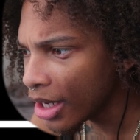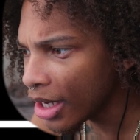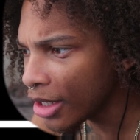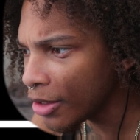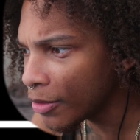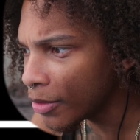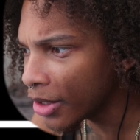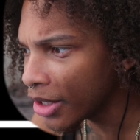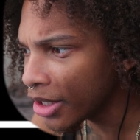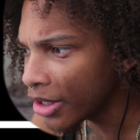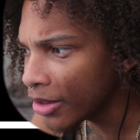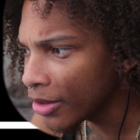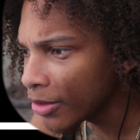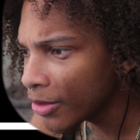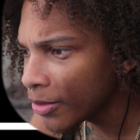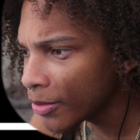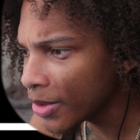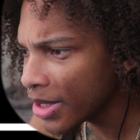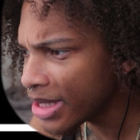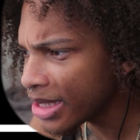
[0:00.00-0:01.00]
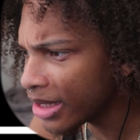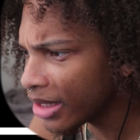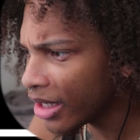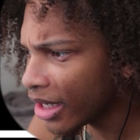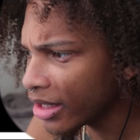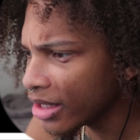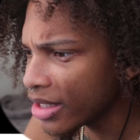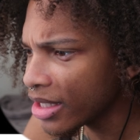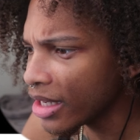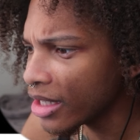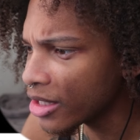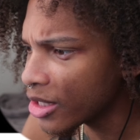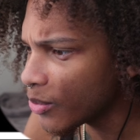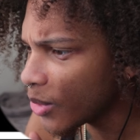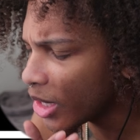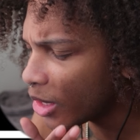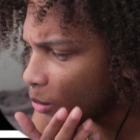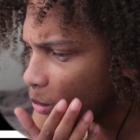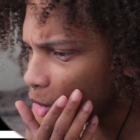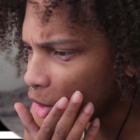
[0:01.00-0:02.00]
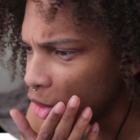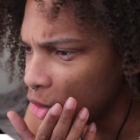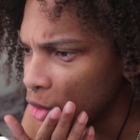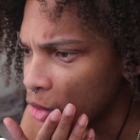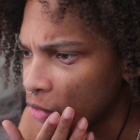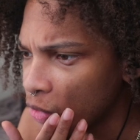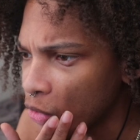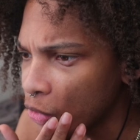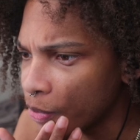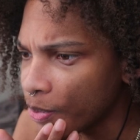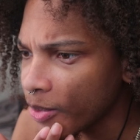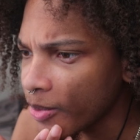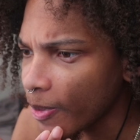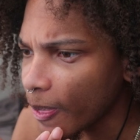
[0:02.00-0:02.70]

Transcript: Anyway, recently I decided to make him more useful.